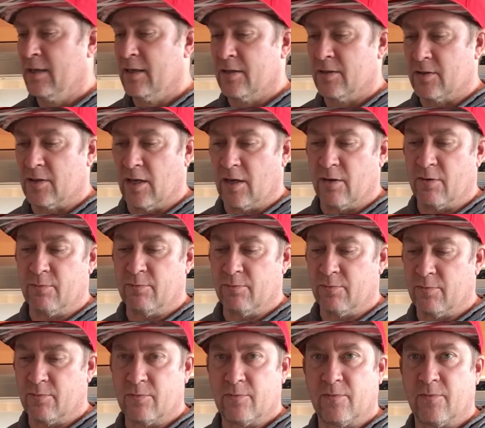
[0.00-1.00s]
So
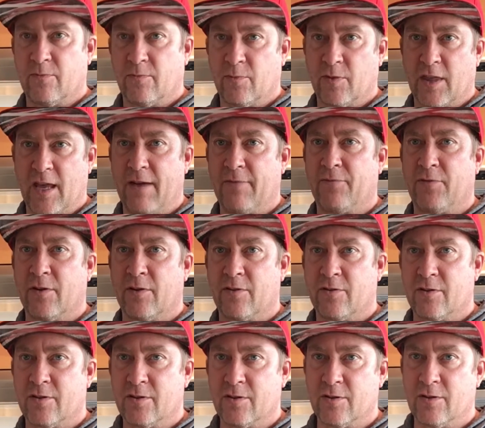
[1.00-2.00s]
without further
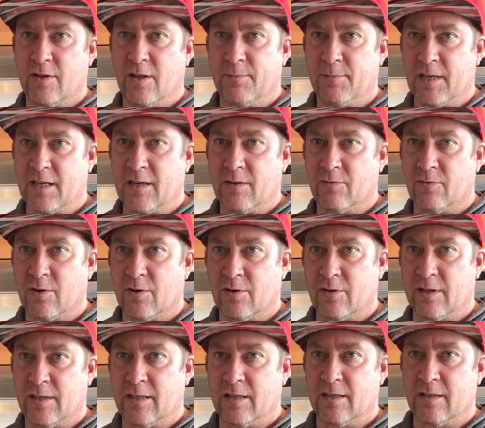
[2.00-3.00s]
ado, let me get
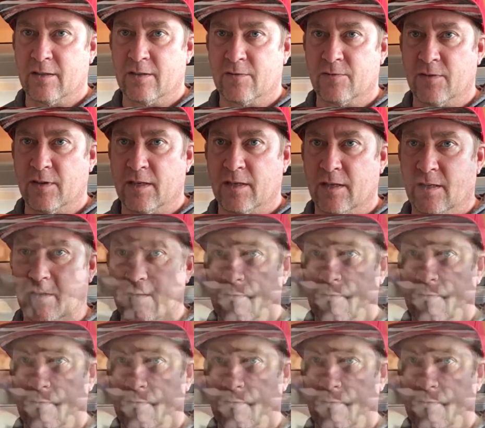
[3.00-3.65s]
rolling into this video.